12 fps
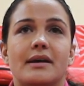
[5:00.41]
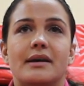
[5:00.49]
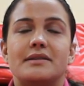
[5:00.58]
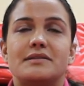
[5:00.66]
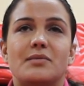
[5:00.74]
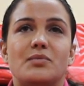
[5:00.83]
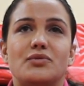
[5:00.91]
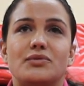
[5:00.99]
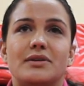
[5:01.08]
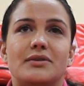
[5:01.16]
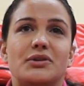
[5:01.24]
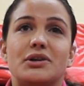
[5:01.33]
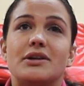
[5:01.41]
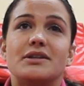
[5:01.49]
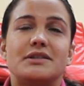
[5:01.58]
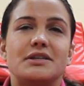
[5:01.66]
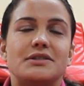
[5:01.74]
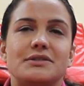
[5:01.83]
It's up to the
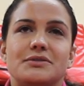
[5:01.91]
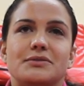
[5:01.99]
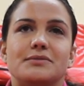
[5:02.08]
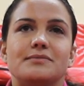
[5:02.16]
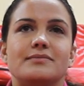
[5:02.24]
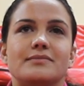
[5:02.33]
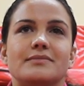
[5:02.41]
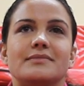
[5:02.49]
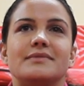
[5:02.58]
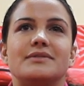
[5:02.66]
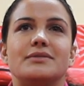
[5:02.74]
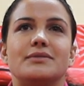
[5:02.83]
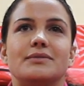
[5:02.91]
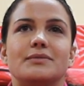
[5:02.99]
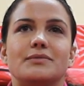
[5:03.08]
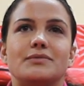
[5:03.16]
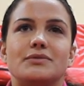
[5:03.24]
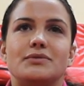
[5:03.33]
organization
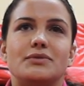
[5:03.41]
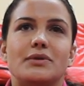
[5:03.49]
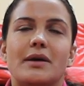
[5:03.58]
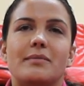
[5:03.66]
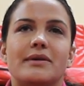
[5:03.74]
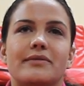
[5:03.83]
to get me